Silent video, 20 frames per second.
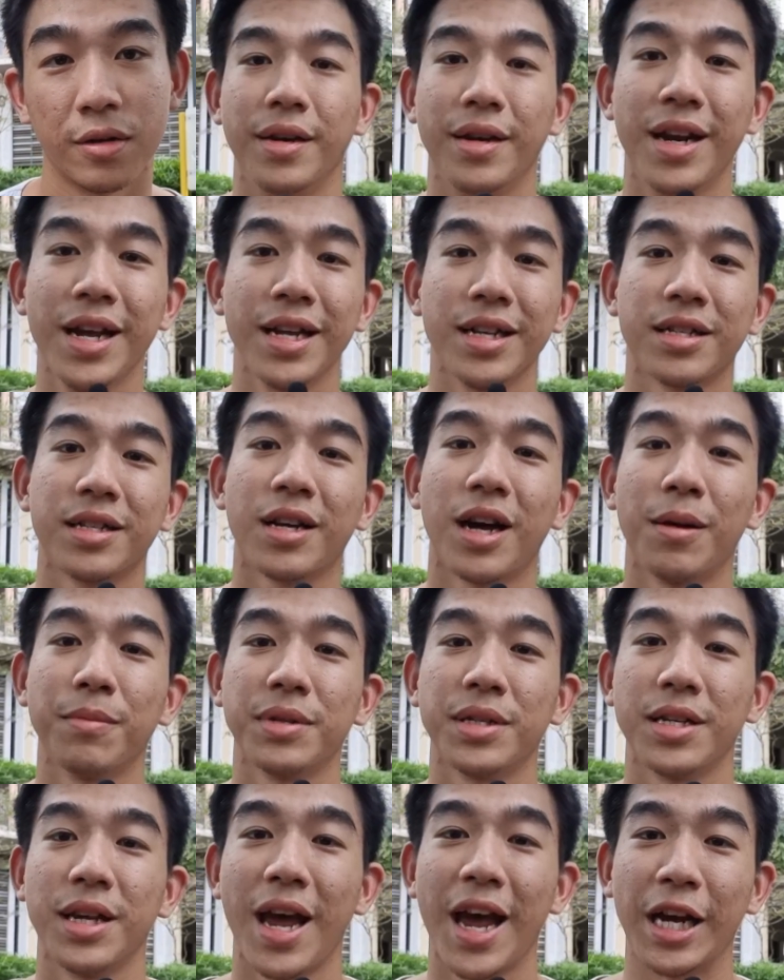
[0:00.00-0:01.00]
Next
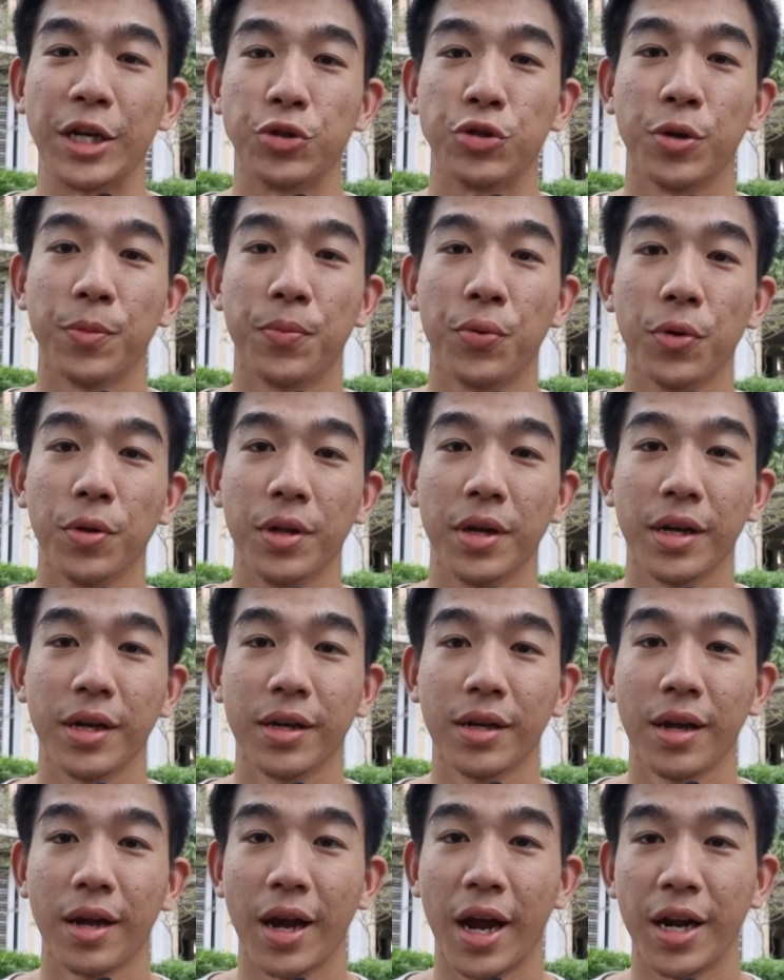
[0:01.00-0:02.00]
comes the actual
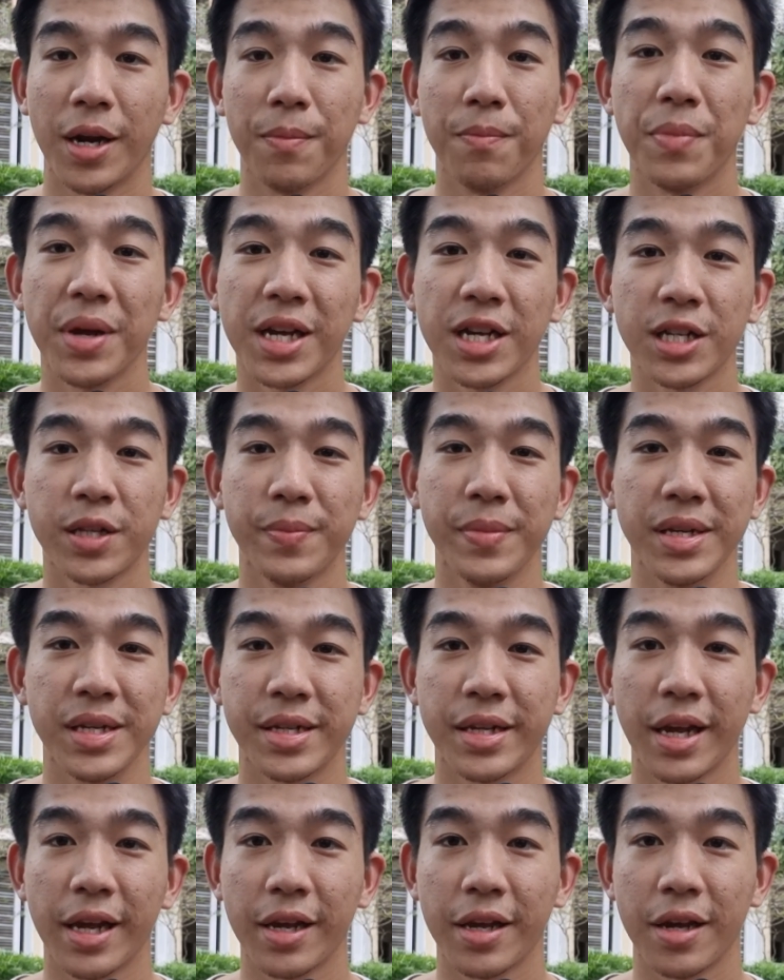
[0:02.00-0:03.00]
pulling, and the biggest
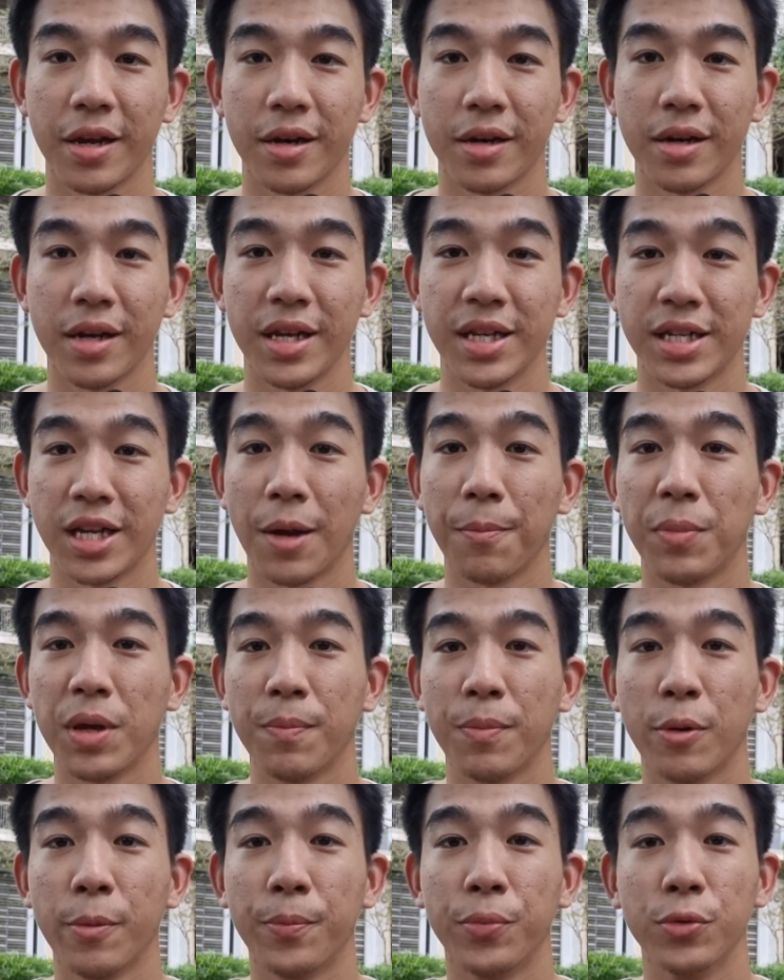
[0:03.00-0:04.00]
mistake here is that
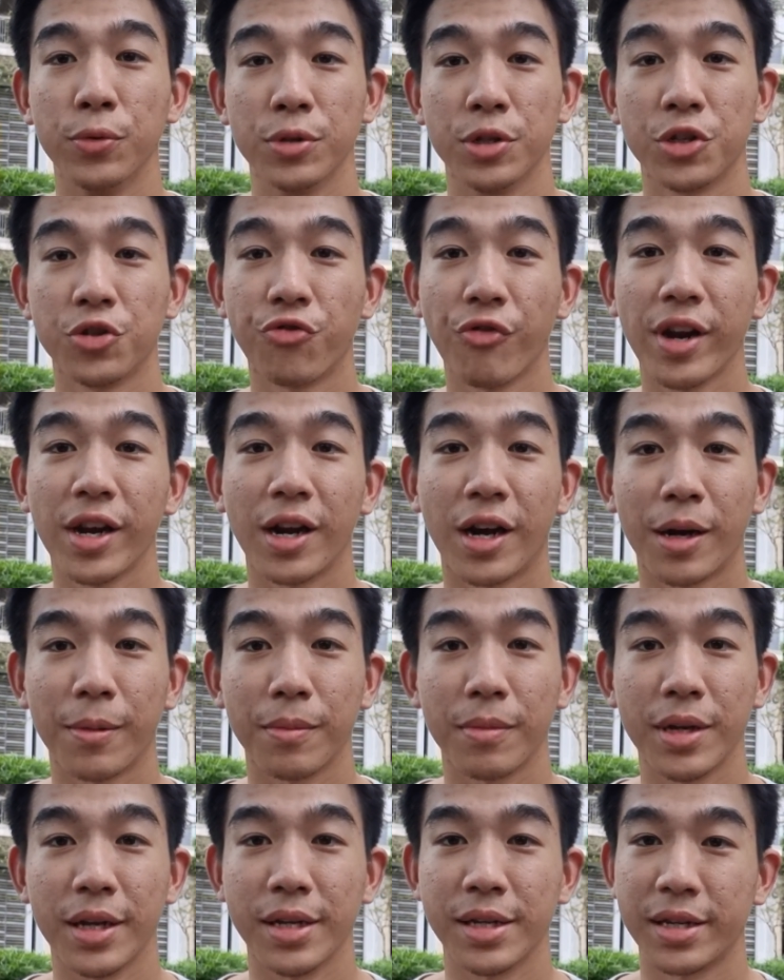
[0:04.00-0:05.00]
people pull straight up
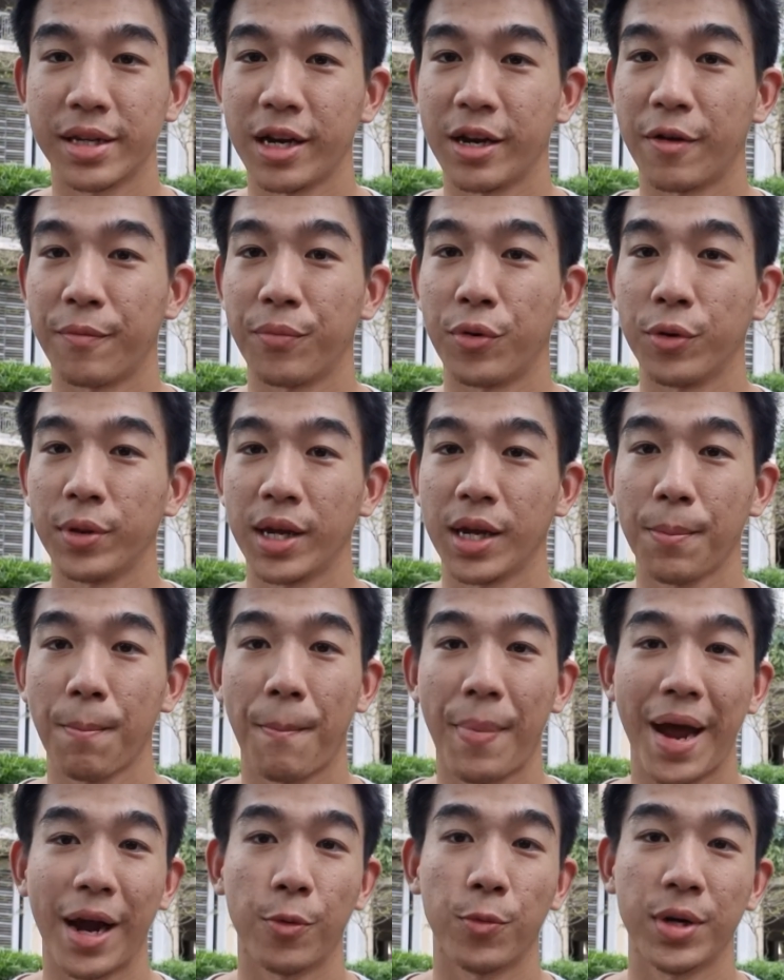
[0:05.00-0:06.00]
instead of pulling
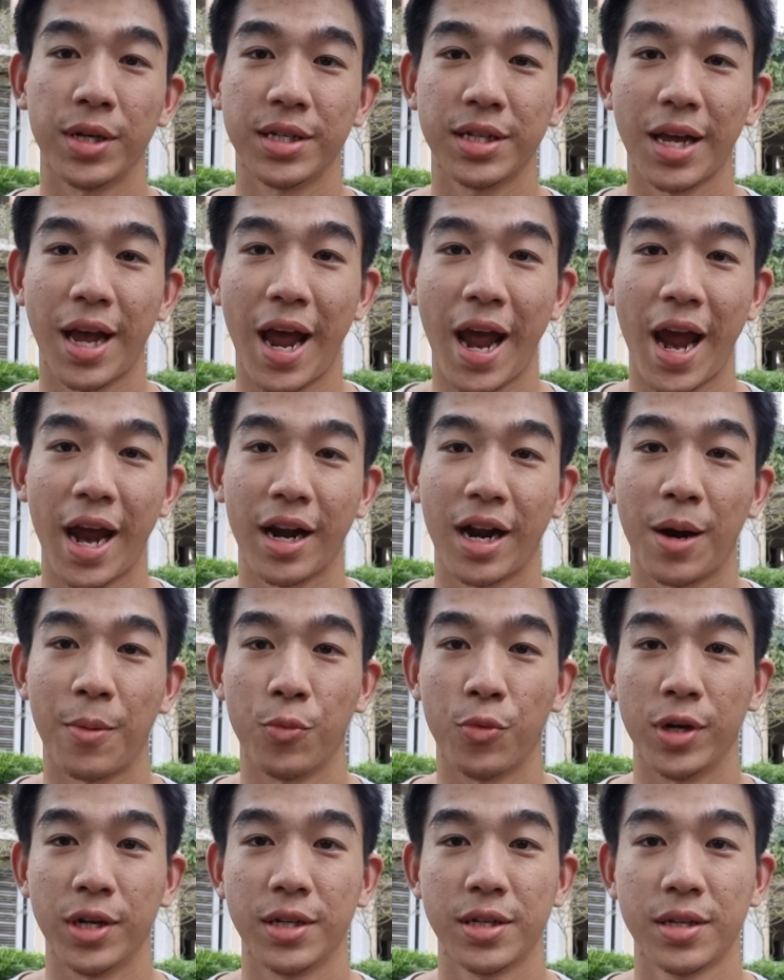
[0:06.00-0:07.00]
backwards and
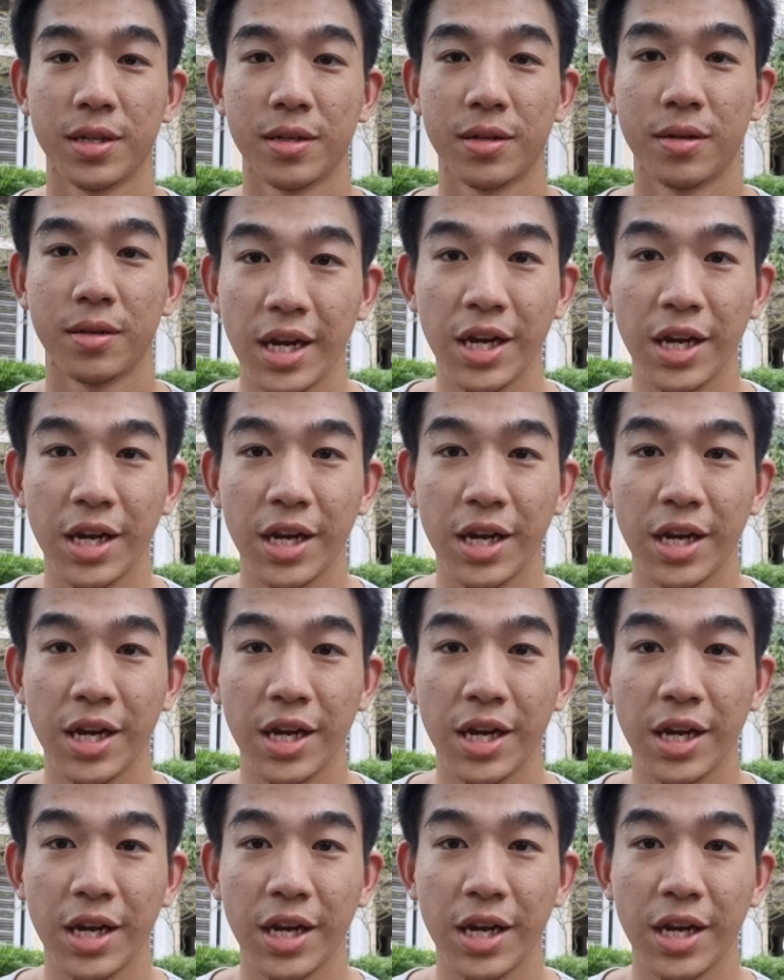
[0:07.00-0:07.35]
upwards.